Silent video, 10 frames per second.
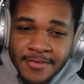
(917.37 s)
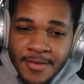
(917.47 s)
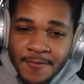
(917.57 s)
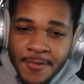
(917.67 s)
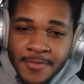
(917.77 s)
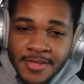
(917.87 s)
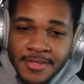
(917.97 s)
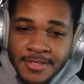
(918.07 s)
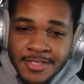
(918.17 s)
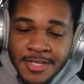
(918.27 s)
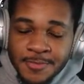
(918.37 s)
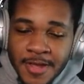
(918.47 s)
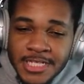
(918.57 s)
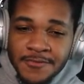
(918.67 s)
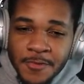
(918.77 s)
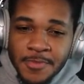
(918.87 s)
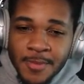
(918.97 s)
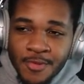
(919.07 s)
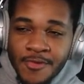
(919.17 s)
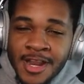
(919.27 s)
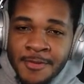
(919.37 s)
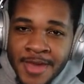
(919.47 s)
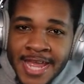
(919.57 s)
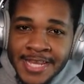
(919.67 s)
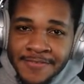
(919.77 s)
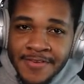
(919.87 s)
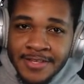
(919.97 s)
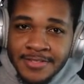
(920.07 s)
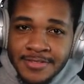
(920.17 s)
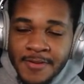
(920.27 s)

You feel me? Especially for people running man defense.